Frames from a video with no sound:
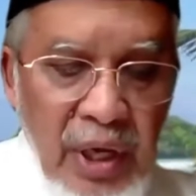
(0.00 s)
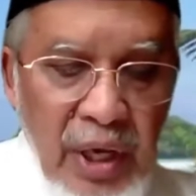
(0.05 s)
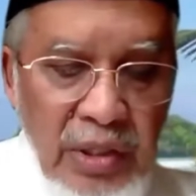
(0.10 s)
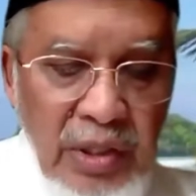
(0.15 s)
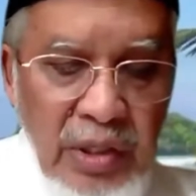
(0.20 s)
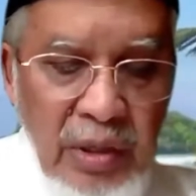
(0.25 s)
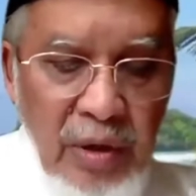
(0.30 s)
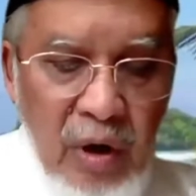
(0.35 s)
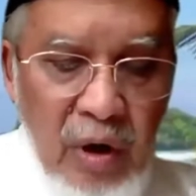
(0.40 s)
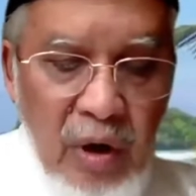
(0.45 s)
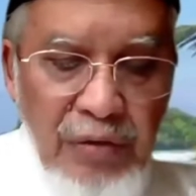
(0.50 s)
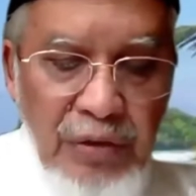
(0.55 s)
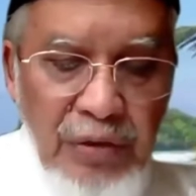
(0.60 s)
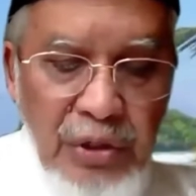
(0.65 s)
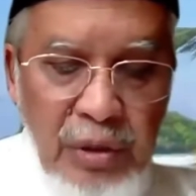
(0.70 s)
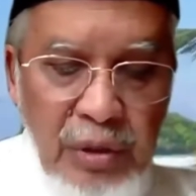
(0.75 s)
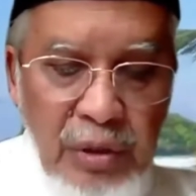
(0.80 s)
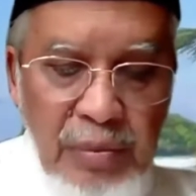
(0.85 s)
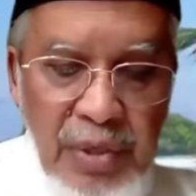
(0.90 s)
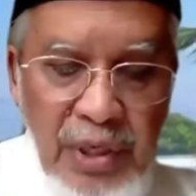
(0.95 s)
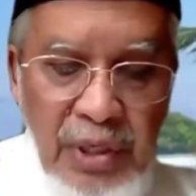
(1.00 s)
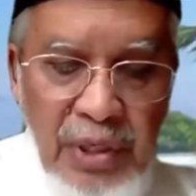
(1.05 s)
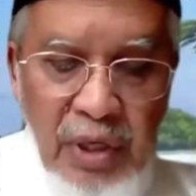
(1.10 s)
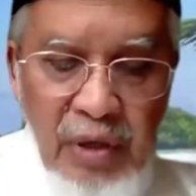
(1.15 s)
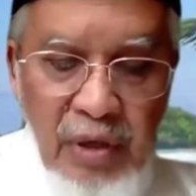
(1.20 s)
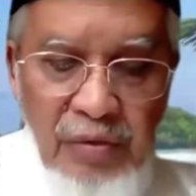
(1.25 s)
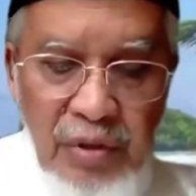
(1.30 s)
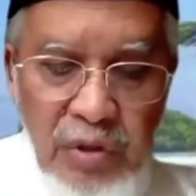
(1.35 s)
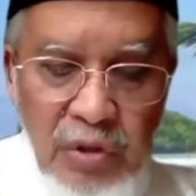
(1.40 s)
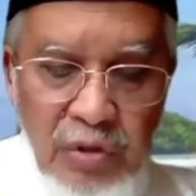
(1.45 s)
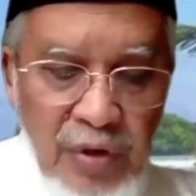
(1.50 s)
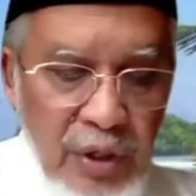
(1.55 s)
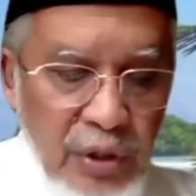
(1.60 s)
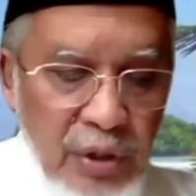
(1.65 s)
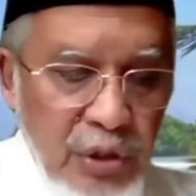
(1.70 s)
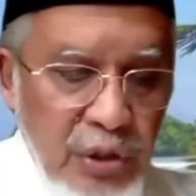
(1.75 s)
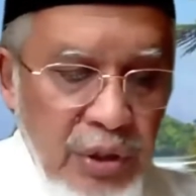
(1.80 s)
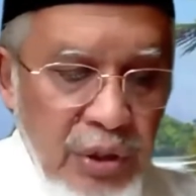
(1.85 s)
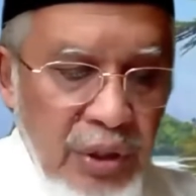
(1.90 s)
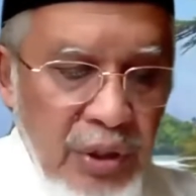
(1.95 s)
as the official media of
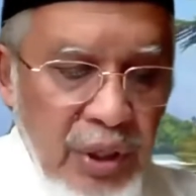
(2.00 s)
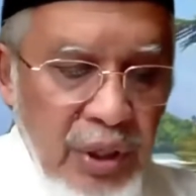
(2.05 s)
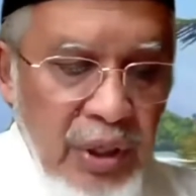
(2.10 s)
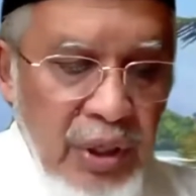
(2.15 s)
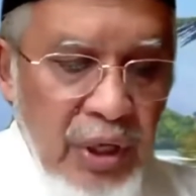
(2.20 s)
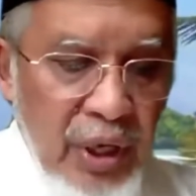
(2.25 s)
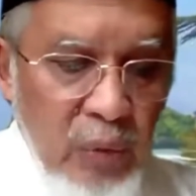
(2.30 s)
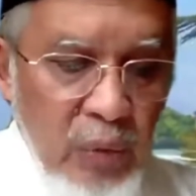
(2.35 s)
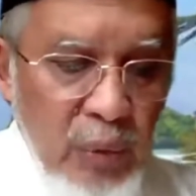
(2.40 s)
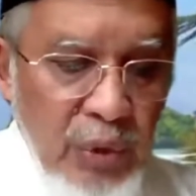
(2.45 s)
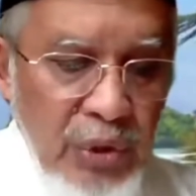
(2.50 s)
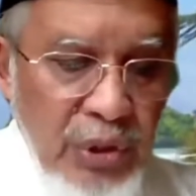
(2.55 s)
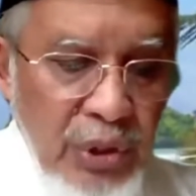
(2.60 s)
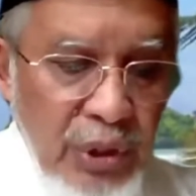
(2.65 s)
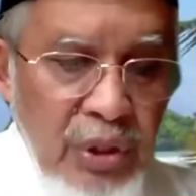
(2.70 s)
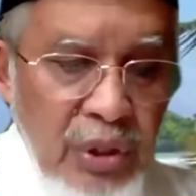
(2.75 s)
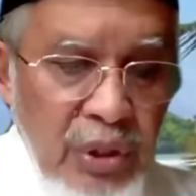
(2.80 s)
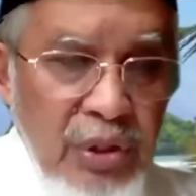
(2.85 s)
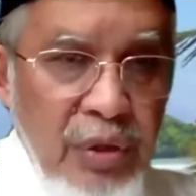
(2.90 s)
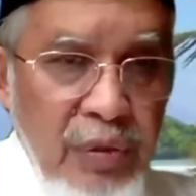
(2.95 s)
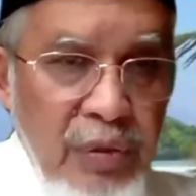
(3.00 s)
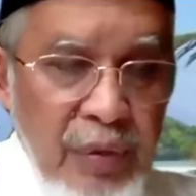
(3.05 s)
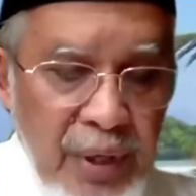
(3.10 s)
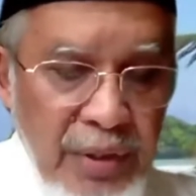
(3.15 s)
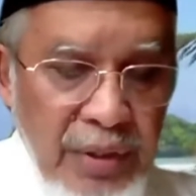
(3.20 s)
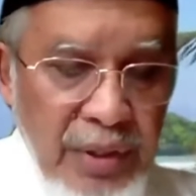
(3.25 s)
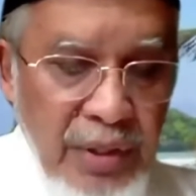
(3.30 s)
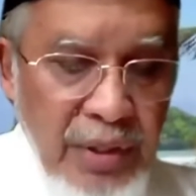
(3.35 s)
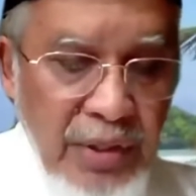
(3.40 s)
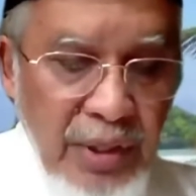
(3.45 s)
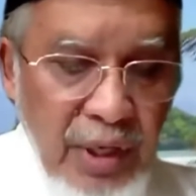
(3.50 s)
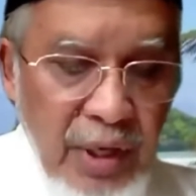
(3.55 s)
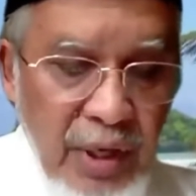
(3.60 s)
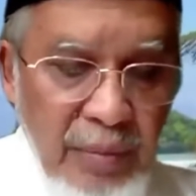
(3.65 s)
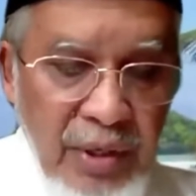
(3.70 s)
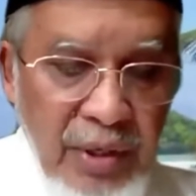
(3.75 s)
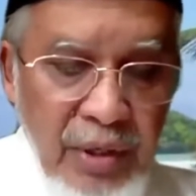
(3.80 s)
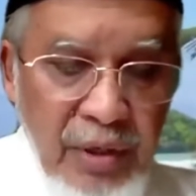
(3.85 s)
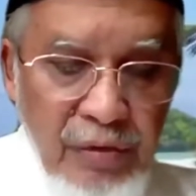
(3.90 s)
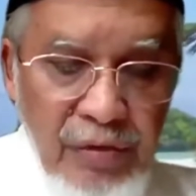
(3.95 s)
instruction and which integrates
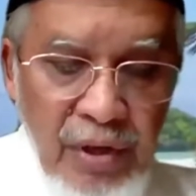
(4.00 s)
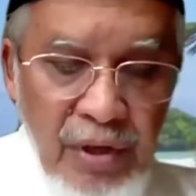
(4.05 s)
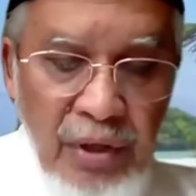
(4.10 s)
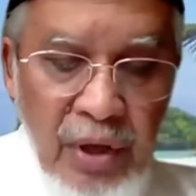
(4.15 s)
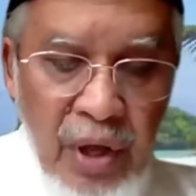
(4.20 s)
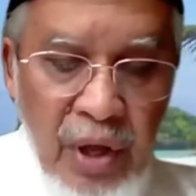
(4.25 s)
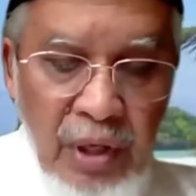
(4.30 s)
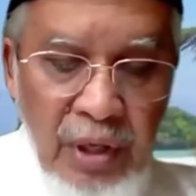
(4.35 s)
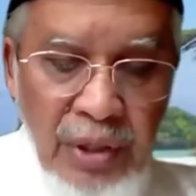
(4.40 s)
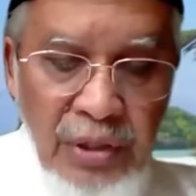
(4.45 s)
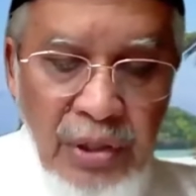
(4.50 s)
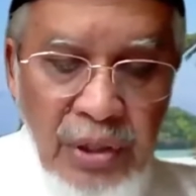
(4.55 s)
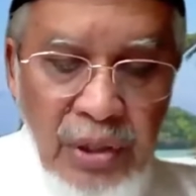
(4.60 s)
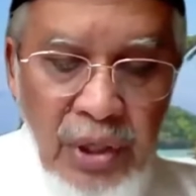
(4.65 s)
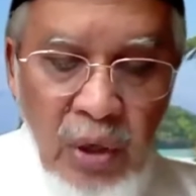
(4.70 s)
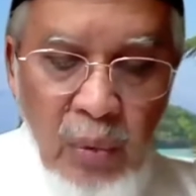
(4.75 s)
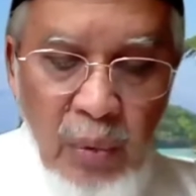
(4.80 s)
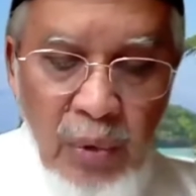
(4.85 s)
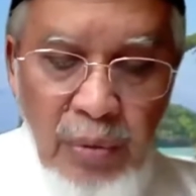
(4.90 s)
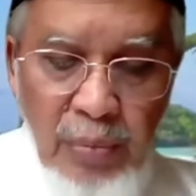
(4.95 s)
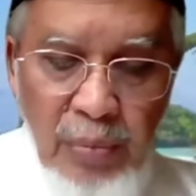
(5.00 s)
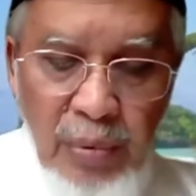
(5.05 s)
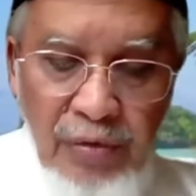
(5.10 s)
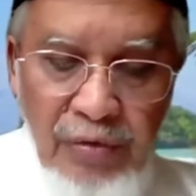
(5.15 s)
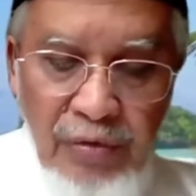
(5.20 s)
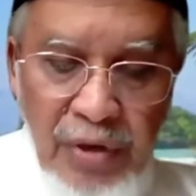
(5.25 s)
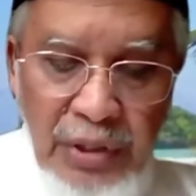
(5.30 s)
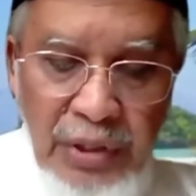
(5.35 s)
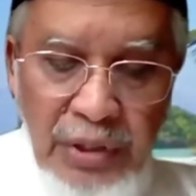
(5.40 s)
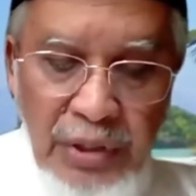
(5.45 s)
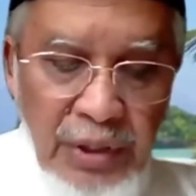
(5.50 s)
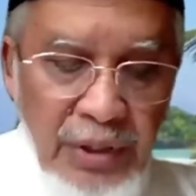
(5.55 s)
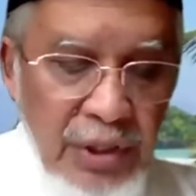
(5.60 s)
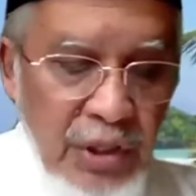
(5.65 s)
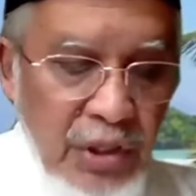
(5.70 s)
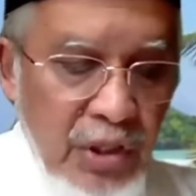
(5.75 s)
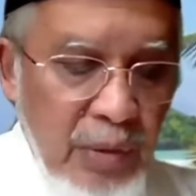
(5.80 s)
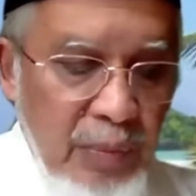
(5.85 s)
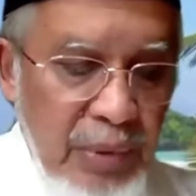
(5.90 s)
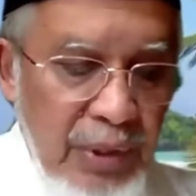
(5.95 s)
Islamic revealed knowledge with professional
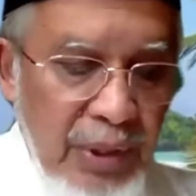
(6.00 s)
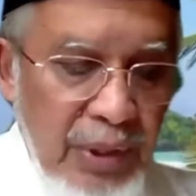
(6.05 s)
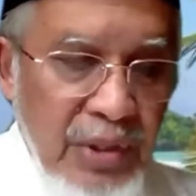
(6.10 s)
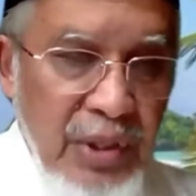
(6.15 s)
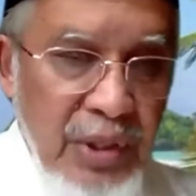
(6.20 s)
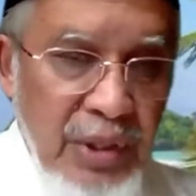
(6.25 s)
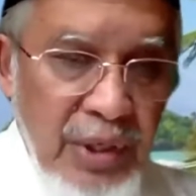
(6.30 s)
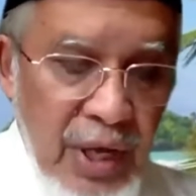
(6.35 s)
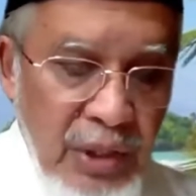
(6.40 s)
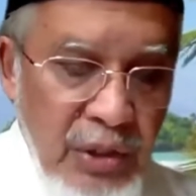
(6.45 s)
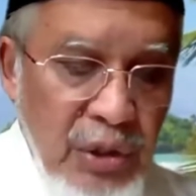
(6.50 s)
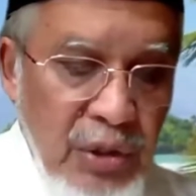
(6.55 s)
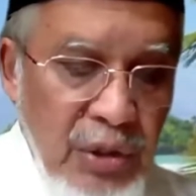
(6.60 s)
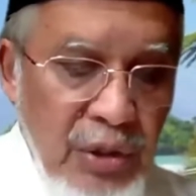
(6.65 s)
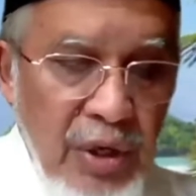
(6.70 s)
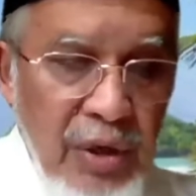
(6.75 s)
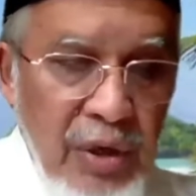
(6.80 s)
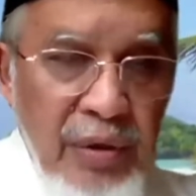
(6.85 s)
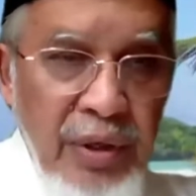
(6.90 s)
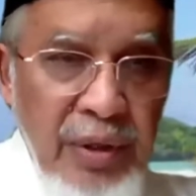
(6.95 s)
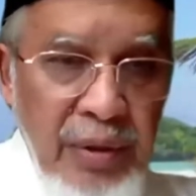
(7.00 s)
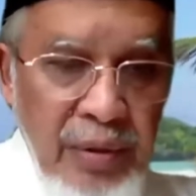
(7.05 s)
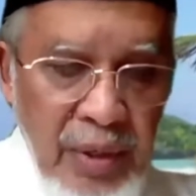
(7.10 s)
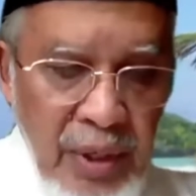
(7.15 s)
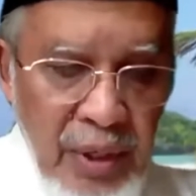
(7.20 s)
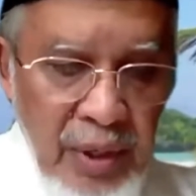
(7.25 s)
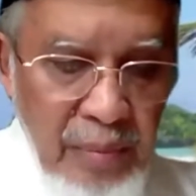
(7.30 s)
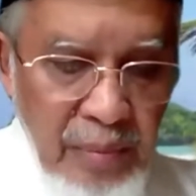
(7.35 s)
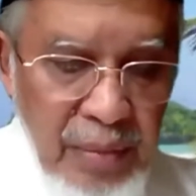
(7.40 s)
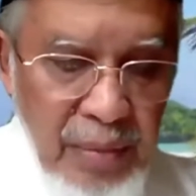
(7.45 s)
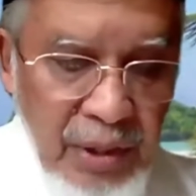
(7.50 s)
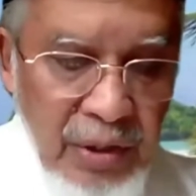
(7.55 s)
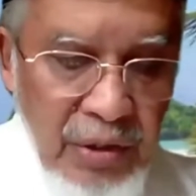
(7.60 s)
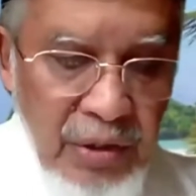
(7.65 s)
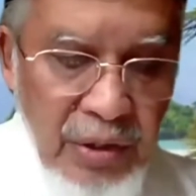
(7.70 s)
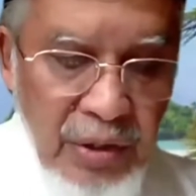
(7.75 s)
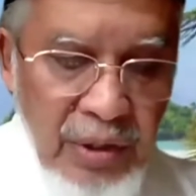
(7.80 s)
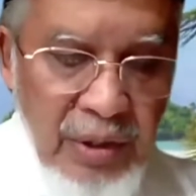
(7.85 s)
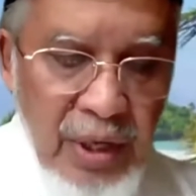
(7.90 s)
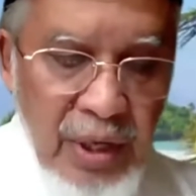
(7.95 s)
disciplines in engineering,
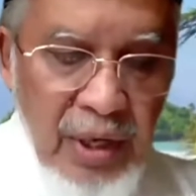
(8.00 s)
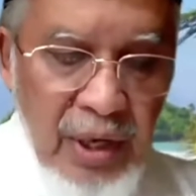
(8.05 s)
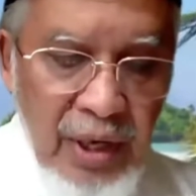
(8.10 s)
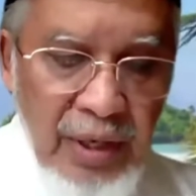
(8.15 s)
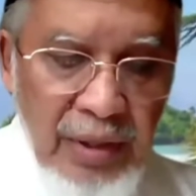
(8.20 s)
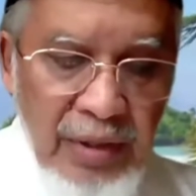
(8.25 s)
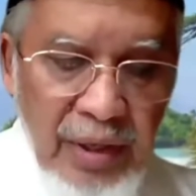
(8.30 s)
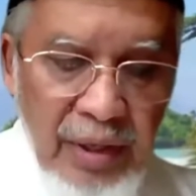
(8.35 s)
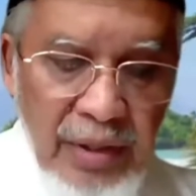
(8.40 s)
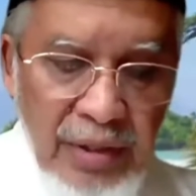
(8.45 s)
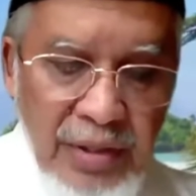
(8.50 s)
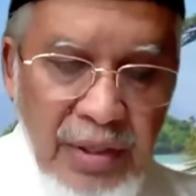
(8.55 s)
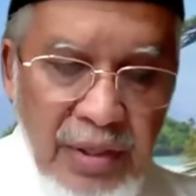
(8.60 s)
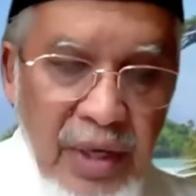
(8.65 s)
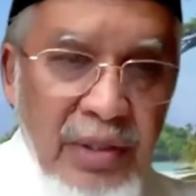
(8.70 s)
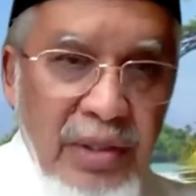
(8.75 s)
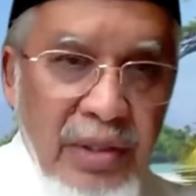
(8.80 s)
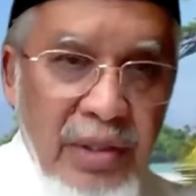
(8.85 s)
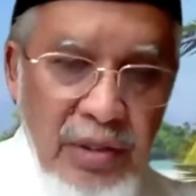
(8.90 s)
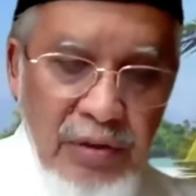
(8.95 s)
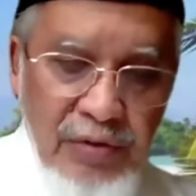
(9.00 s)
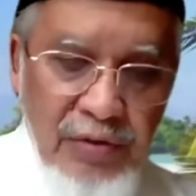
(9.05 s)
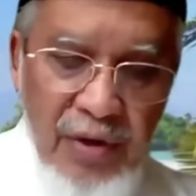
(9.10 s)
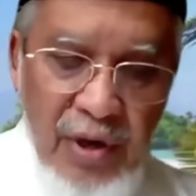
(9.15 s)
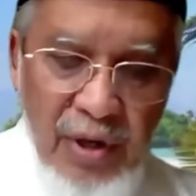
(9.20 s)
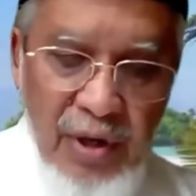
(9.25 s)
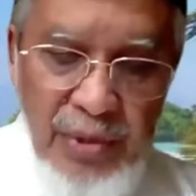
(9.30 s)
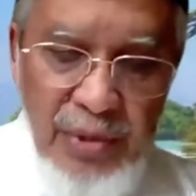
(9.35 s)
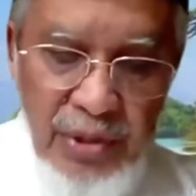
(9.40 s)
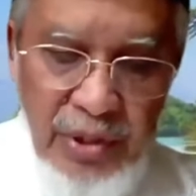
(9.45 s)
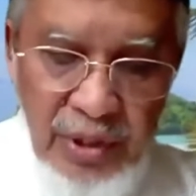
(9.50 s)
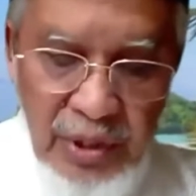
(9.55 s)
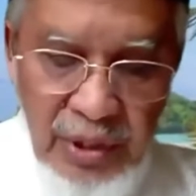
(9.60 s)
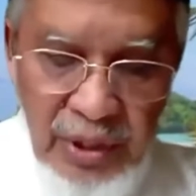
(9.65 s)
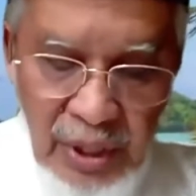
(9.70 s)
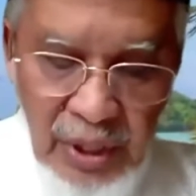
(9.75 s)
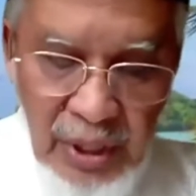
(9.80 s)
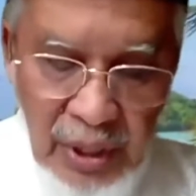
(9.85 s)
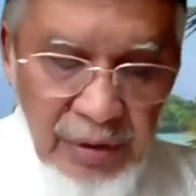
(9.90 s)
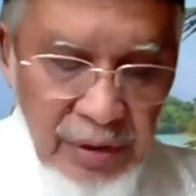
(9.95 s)
medicine, allied health sciences,
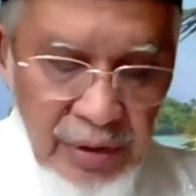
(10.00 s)
pharmacy,